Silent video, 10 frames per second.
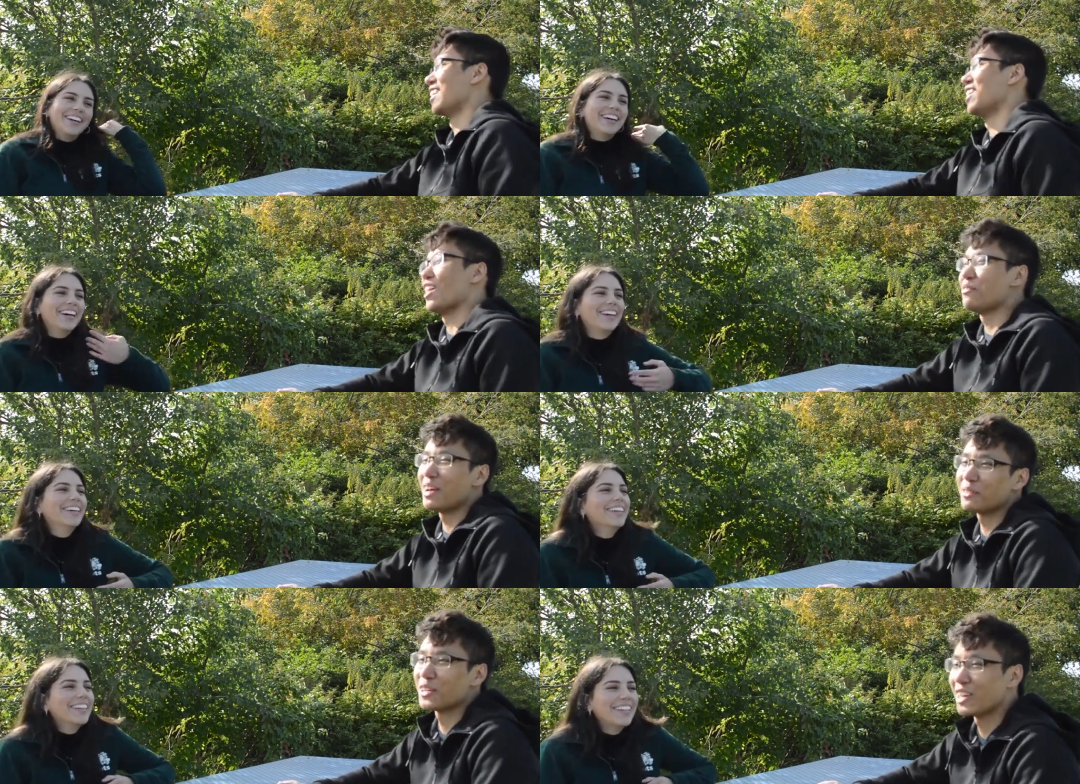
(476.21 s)
Speaker 1: I've
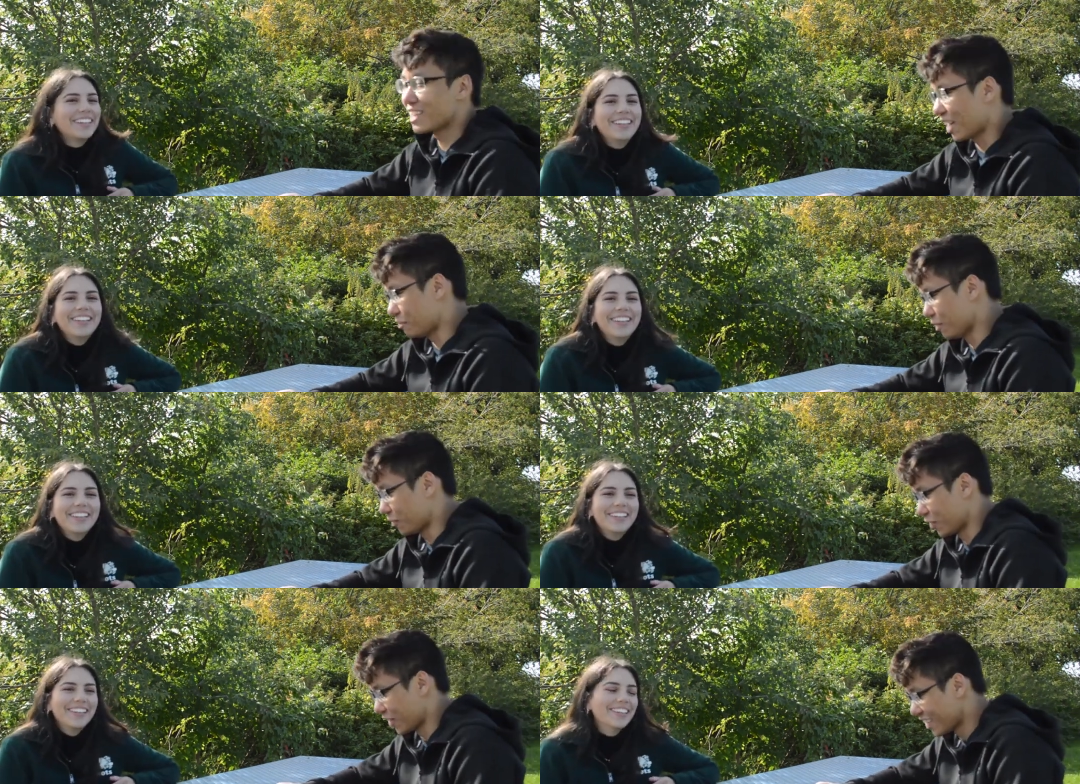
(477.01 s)
never heard that
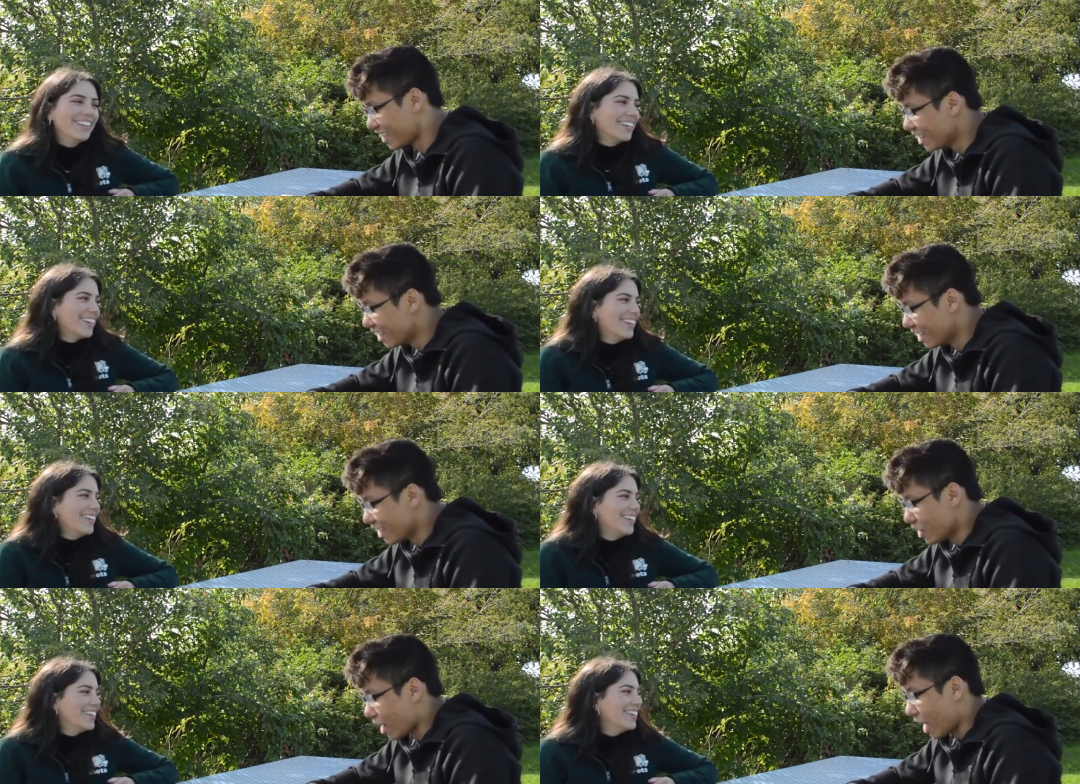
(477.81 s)
before.
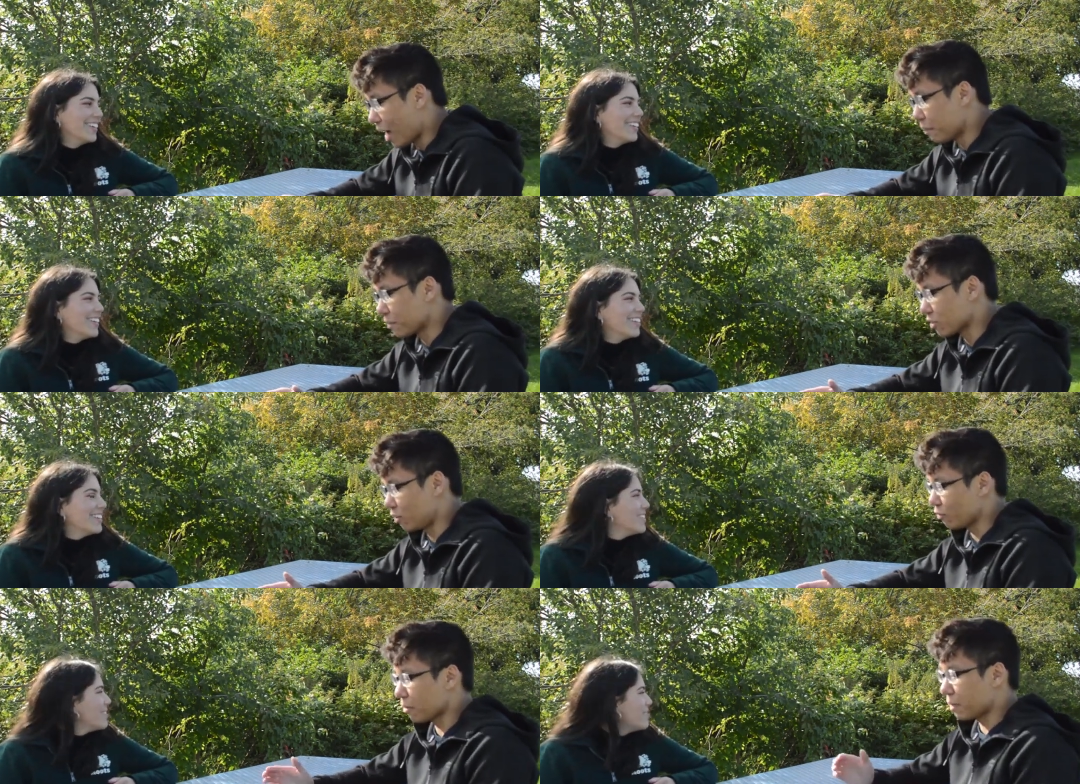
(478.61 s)

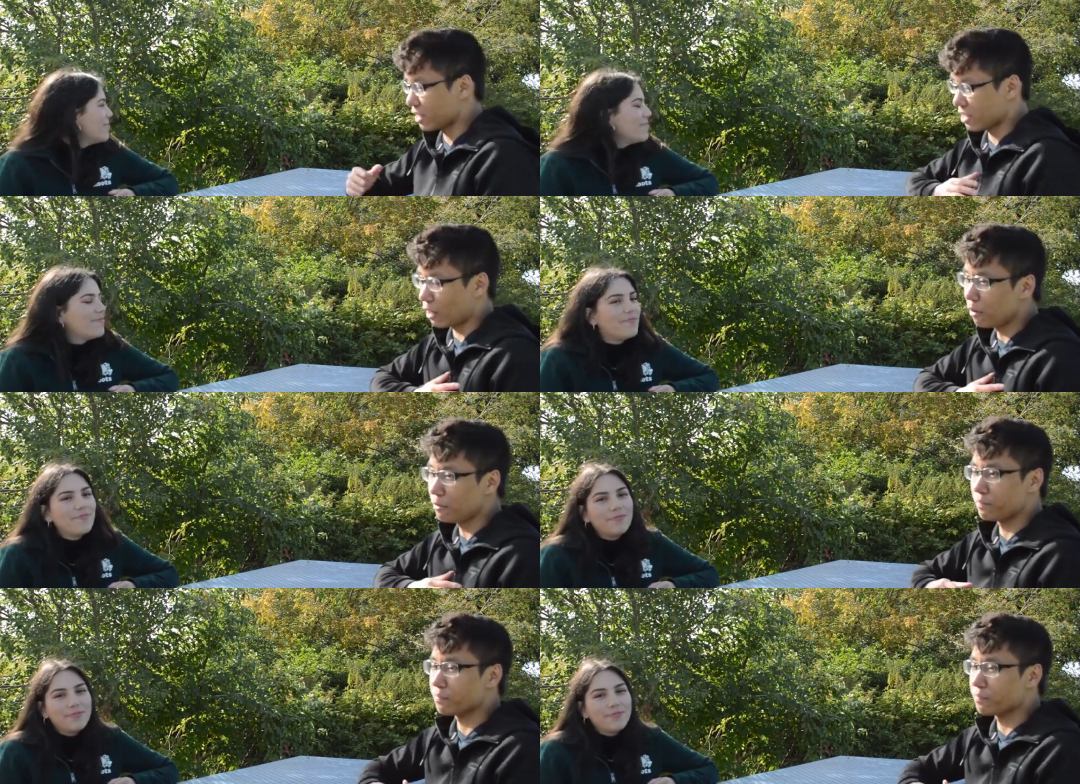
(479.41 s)
So for myself,